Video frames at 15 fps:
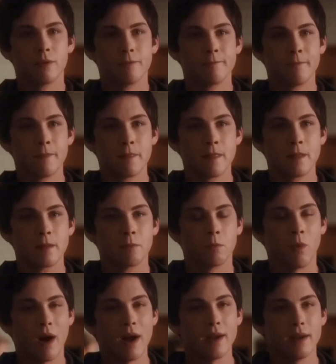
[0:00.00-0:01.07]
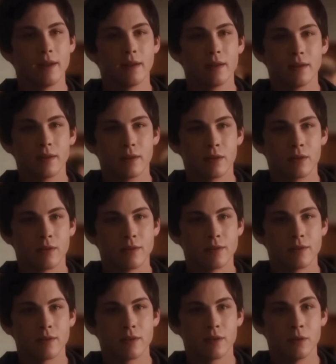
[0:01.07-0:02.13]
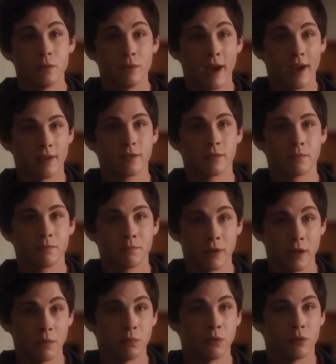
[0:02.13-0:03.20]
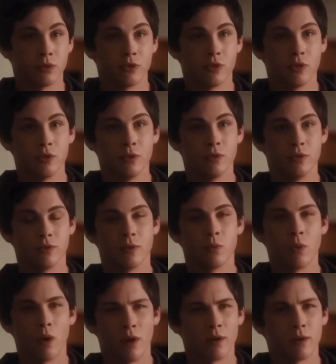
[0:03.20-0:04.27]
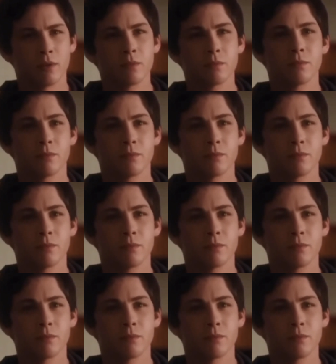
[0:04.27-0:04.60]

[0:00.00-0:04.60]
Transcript: an individual, as well as shedding a light on anxiety and depression